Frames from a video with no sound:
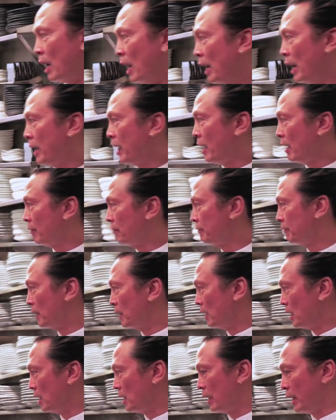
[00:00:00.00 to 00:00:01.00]
I have
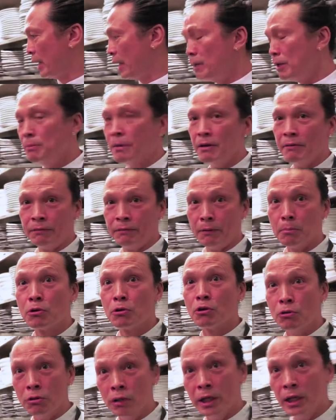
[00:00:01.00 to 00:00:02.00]
uh, Amy from
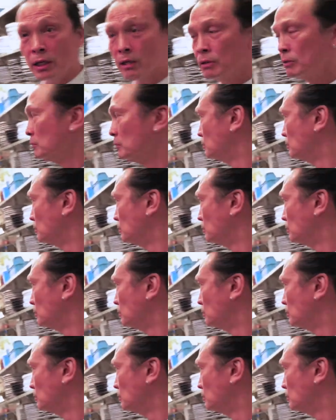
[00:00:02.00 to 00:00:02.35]
Korea,